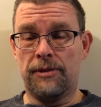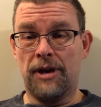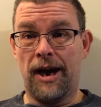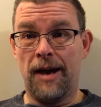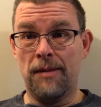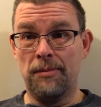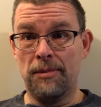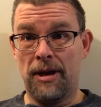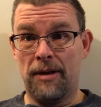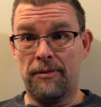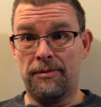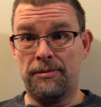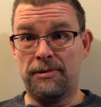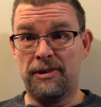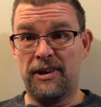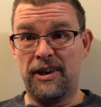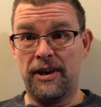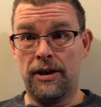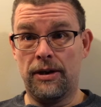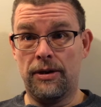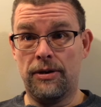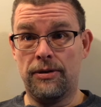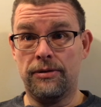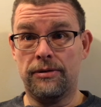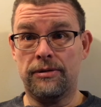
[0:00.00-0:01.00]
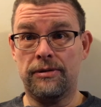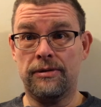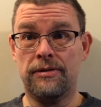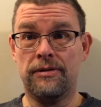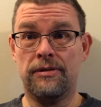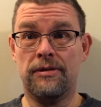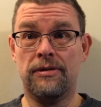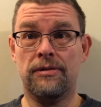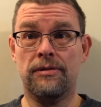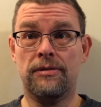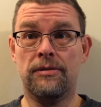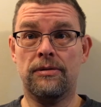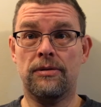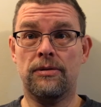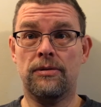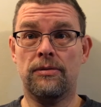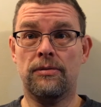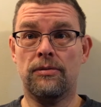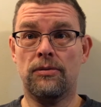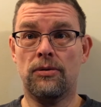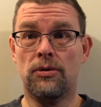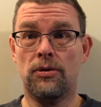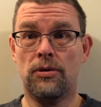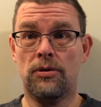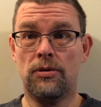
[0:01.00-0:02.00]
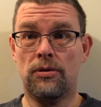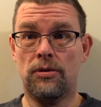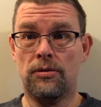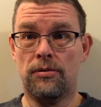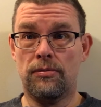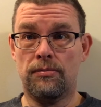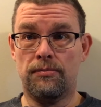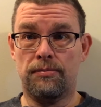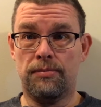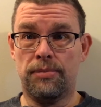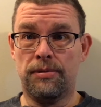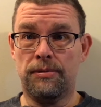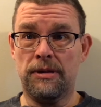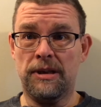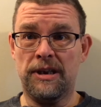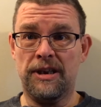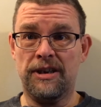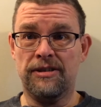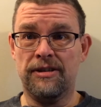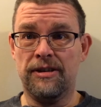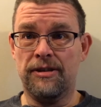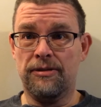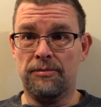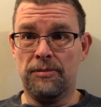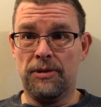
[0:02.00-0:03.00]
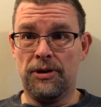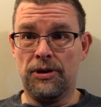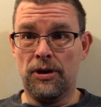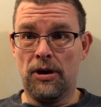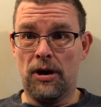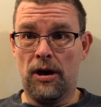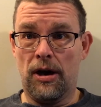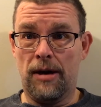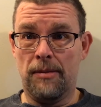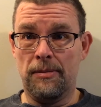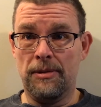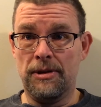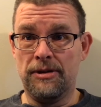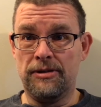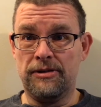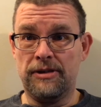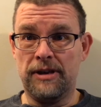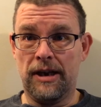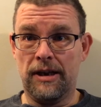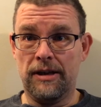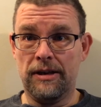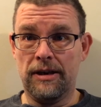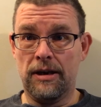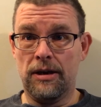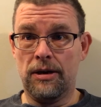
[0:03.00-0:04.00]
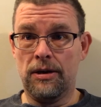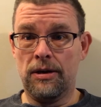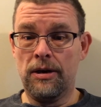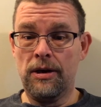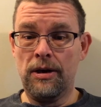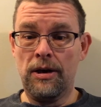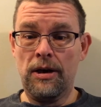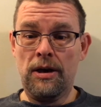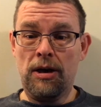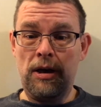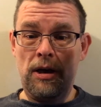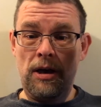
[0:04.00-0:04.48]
time-lapse videos, please leave them in the comments down there.